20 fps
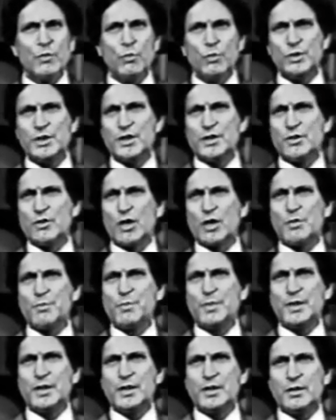would it
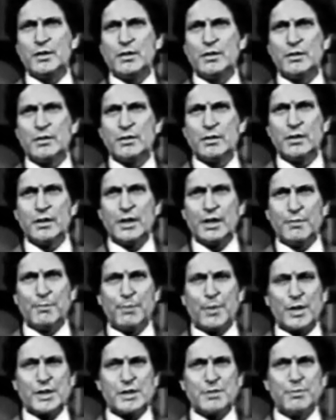not be
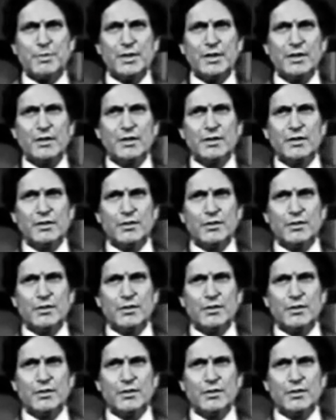impossible?